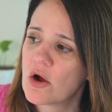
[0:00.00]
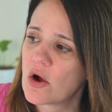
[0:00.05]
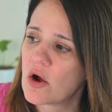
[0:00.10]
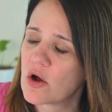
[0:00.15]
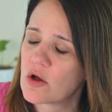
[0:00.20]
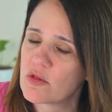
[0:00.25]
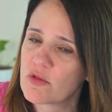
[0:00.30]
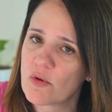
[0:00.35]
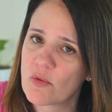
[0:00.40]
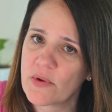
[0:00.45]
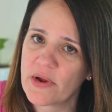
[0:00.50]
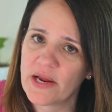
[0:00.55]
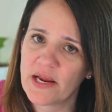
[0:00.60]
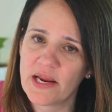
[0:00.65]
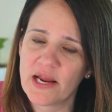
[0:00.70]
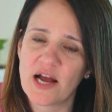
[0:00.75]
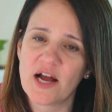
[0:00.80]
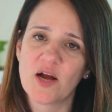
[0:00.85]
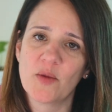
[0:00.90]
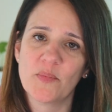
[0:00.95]
all the
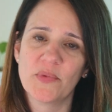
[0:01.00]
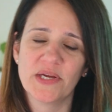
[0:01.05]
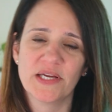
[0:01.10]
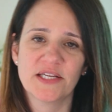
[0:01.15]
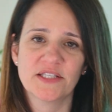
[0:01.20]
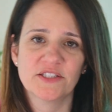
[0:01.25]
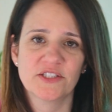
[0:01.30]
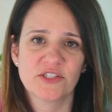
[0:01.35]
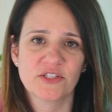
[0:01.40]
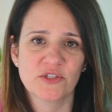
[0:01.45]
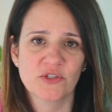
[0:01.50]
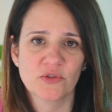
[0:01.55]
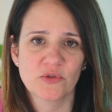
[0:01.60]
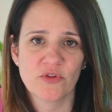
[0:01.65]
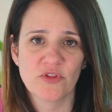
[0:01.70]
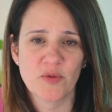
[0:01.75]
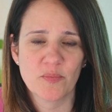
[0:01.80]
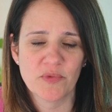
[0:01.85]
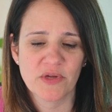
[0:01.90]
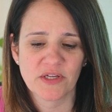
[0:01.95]
way up into
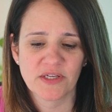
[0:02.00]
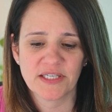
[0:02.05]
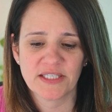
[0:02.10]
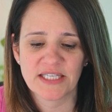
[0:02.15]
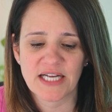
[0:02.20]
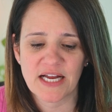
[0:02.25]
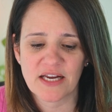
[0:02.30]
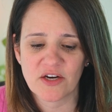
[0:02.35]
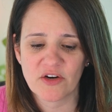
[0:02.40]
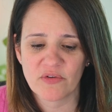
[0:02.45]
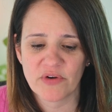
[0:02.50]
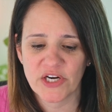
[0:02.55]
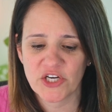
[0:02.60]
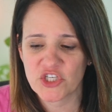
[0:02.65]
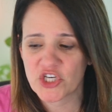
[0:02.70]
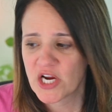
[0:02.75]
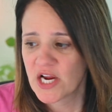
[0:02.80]
the $1 million range.